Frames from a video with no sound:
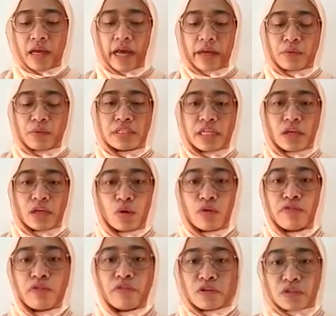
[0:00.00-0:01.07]
I would say go
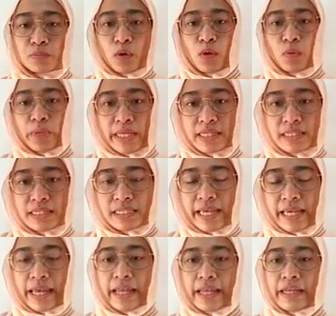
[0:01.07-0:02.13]
for small wins
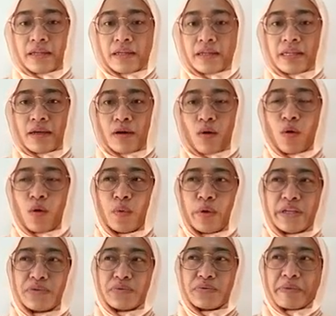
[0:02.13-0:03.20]
and
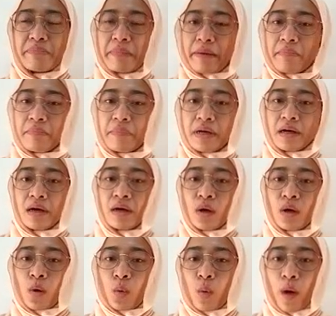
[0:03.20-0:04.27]
always remember,
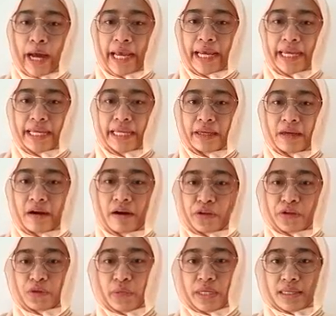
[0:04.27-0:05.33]
why are
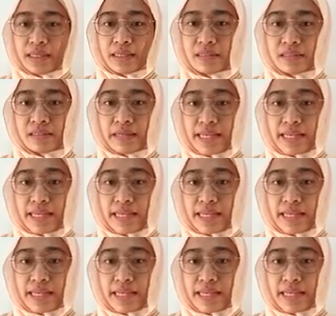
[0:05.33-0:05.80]
you doing this?